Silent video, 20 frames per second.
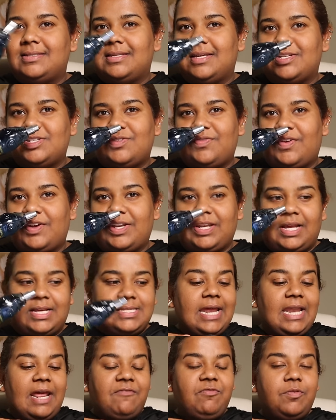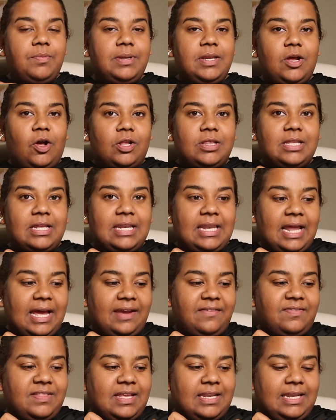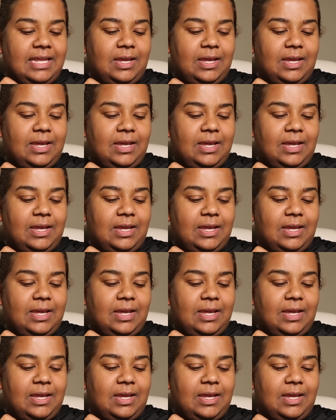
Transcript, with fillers: is actually very nice and everybody on the live that